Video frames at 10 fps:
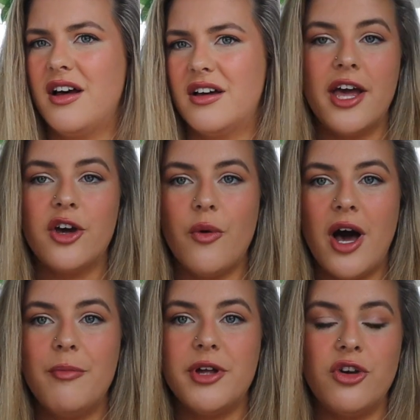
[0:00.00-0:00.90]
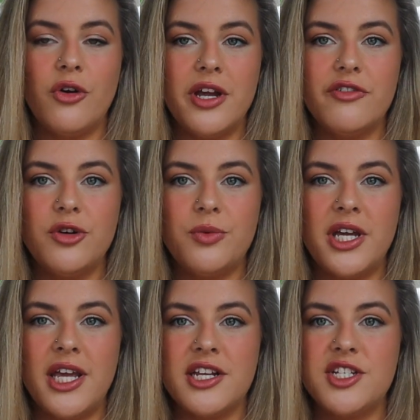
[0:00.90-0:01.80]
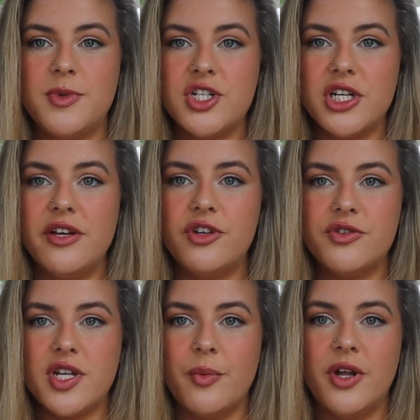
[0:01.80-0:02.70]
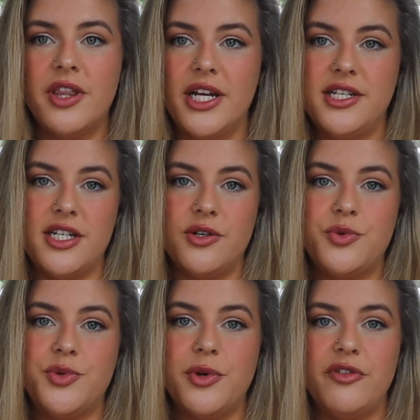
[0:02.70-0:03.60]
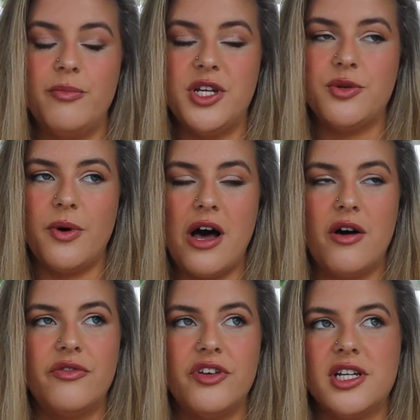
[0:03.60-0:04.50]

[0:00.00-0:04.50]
You can go out, but not every weekend, especially if you're someone that deals with mental health.